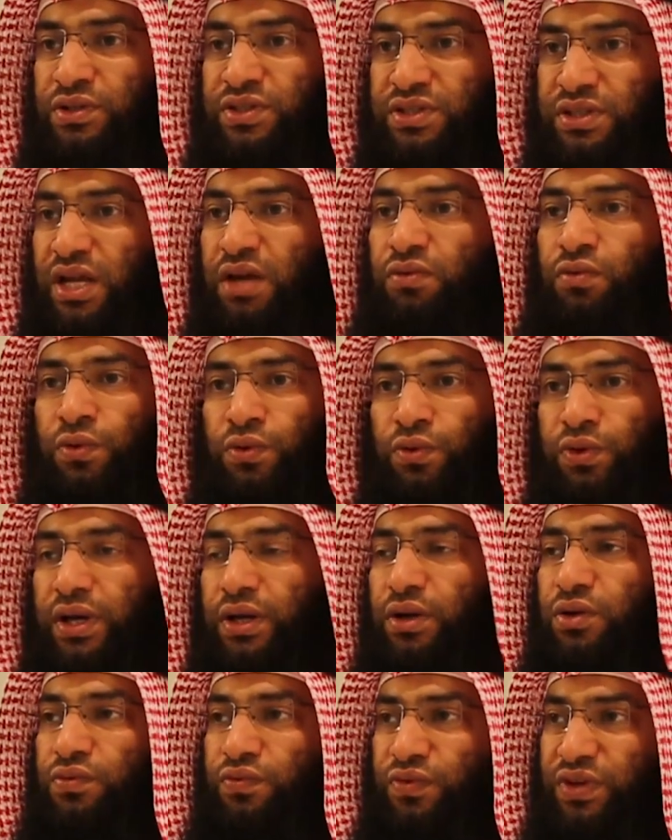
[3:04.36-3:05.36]
slave or you
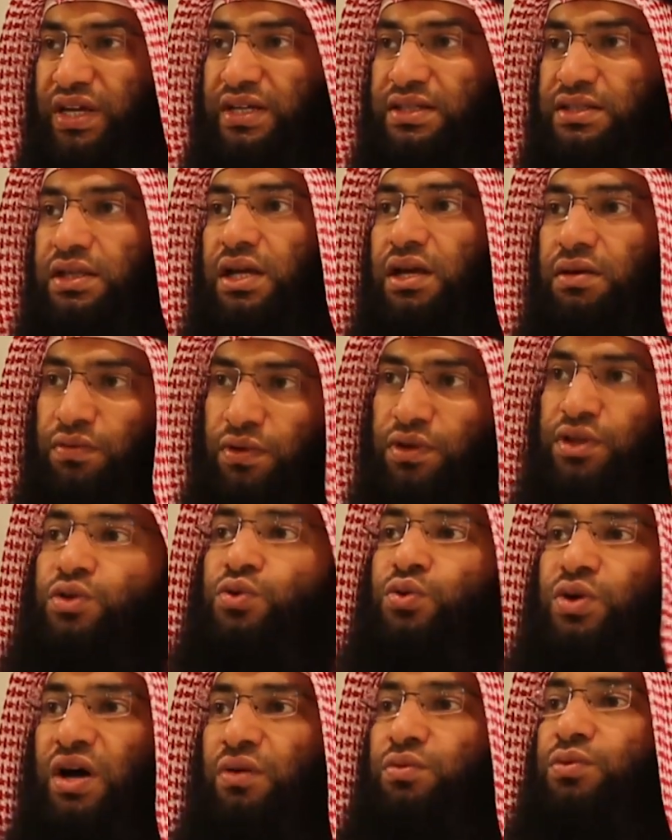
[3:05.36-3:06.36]
cannot free a slave, then
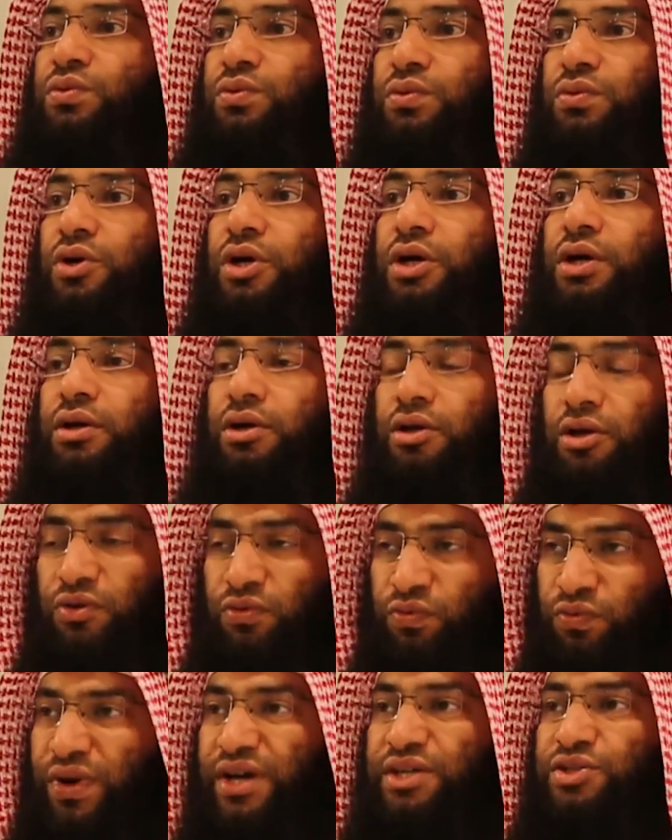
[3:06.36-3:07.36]
you have to
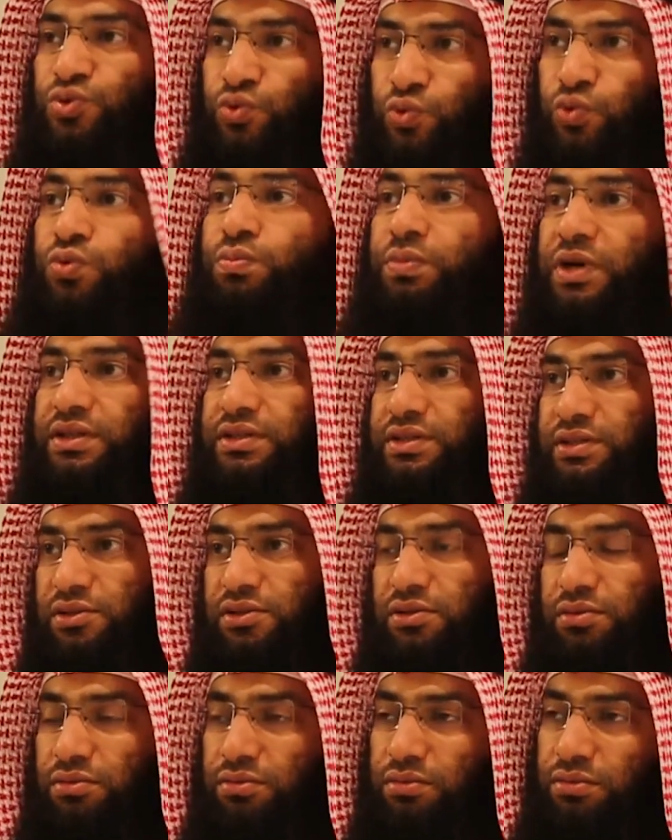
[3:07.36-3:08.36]
fast two
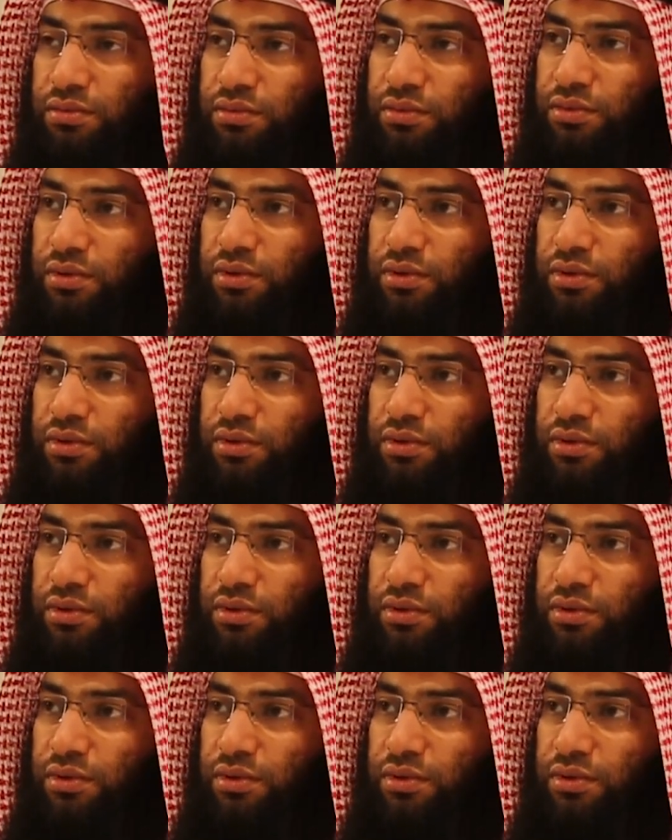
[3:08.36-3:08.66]
months. Yeah.